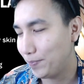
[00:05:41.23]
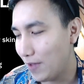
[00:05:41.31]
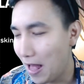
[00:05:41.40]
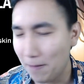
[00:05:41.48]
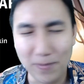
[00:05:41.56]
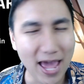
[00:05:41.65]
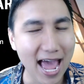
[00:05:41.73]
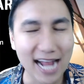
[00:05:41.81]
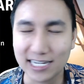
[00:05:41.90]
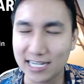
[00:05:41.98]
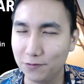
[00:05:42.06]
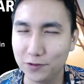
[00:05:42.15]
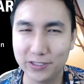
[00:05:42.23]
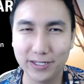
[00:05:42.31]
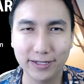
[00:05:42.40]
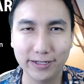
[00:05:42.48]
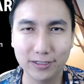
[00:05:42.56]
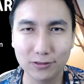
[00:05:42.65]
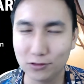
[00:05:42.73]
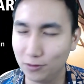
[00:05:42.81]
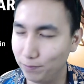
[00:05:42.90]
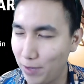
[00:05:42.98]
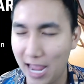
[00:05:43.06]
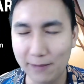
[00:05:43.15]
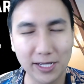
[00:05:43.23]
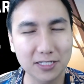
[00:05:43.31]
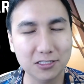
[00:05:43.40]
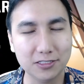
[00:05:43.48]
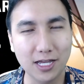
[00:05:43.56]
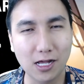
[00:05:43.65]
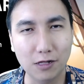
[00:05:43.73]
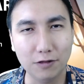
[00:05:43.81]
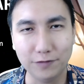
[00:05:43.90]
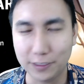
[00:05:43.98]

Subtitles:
unpacked everything by myself.